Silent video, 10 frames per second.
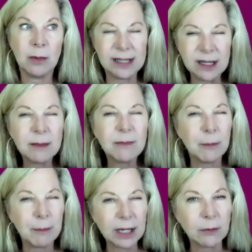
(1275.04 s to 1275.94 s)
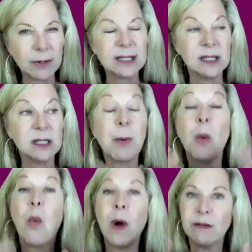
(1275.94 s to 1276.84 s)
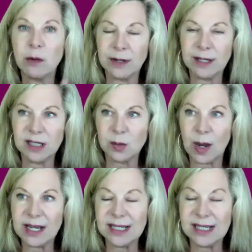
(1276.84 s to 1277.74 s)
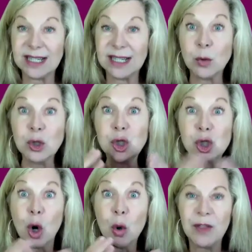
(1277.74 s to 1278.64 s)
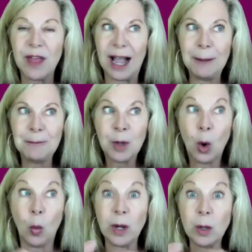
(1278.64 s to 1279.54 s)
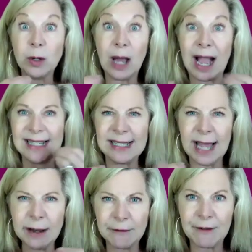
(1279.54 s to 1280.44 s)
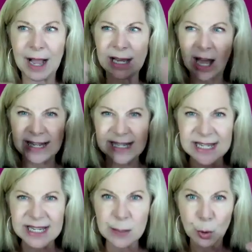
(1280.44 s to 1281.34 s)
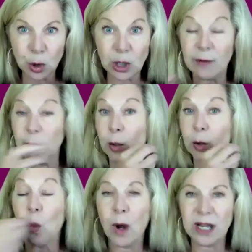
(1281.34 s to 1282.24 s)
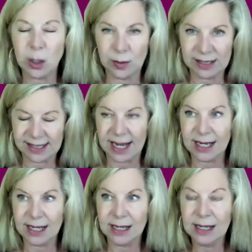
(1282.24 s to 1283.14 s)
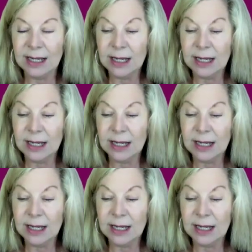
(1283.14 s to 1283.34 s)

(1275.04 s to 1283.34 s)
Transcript: He did it for many reasons, but one of the reasons why he did it was so that we would identify at a deeper level with what he was saying.